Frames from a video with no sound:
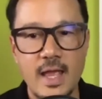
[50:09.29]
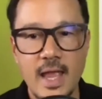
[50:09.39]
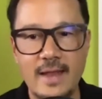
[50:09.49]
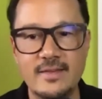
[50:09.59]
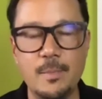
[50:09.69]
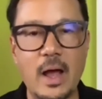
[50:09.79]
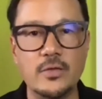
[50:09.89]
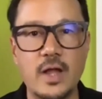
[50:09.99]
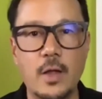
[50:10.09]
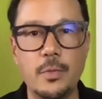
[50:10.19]
and it's about
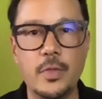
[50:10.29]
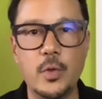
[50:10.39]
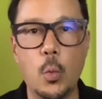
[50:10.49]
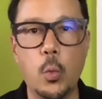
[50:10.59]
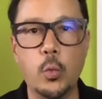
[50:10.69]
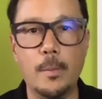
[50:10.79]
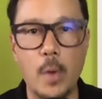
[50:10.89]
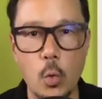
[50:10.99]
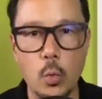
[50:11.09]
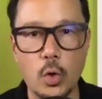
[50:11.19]
the
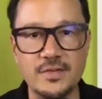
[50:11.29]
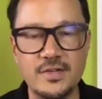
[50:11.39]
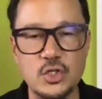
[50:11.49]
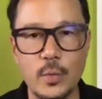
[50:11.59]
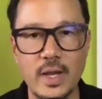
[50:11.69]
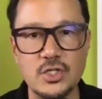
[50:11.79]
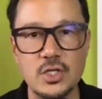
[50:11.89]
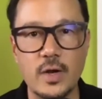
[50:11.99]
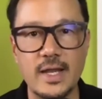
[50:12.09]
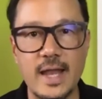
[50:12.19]
remote work situation
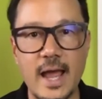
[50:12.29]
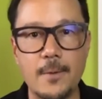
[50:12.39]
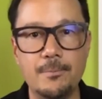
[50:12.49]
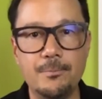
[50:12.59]
right now.